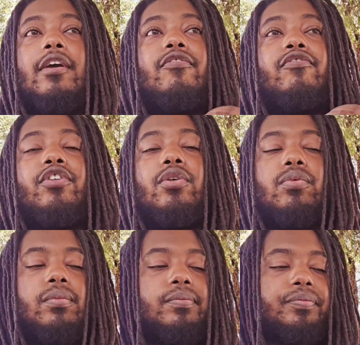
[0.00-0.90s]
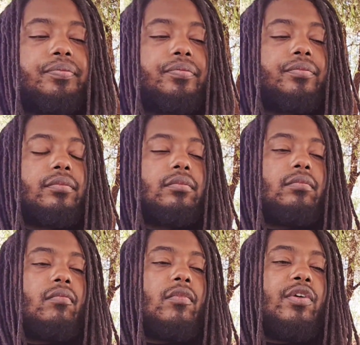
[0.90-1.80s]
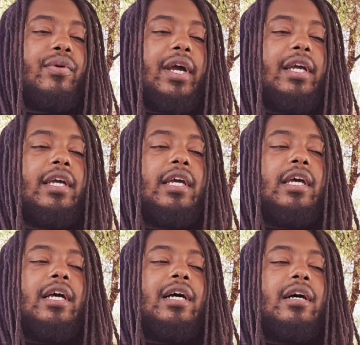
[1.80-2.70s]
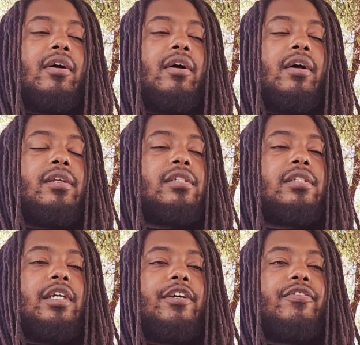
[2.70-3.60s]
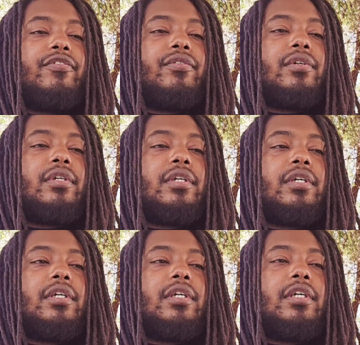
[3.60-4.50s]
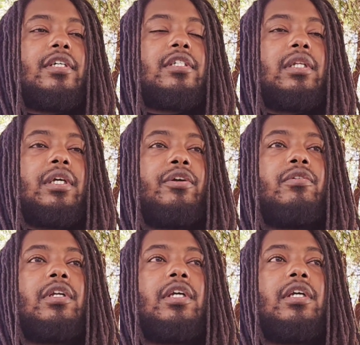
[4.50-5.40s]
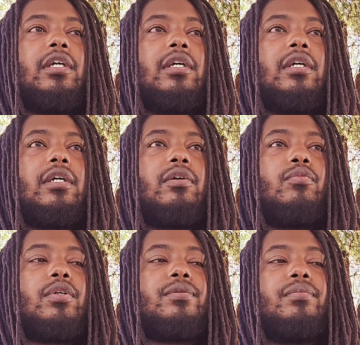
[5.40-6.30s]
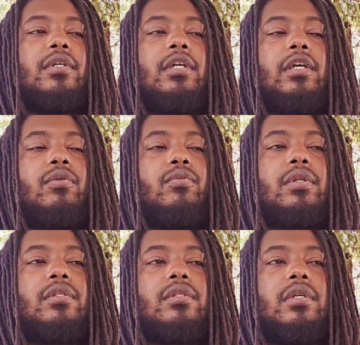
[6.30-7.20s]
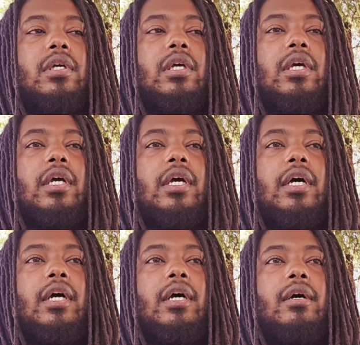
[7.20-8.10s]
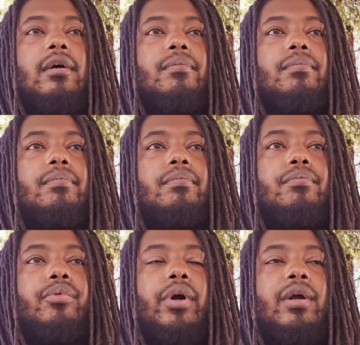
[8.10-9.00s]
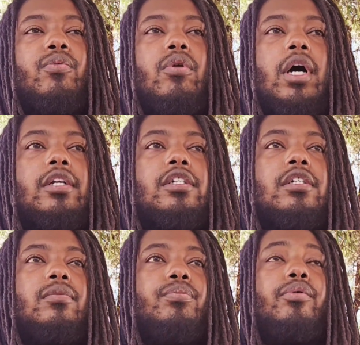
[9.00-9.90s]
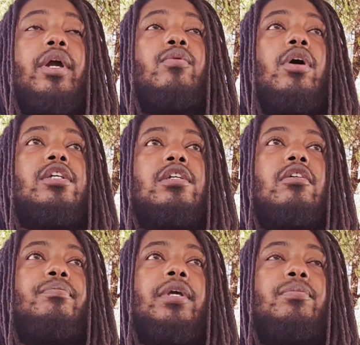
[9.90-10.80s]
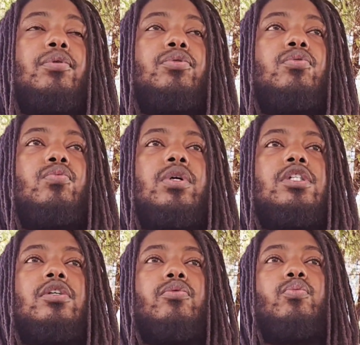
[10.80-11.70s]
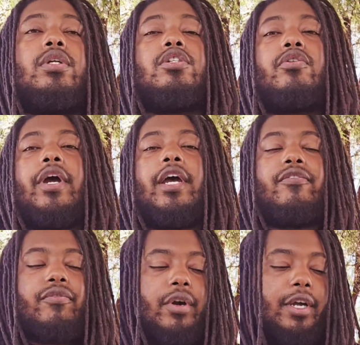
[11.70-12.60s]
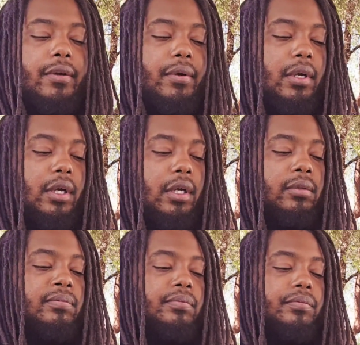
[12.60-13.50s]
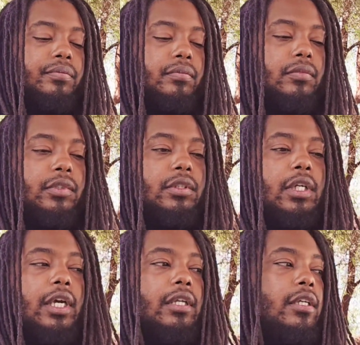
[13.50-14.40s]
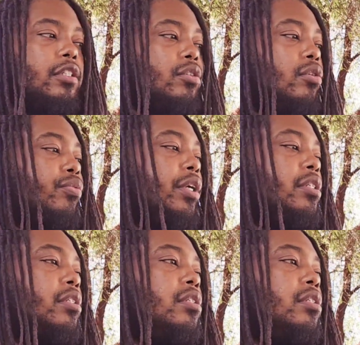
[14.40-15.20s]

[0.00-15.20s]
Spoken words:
view, right? All this stuff is literally what what's um, brainwashing our people through witchcraft, right? Like, there's no reason,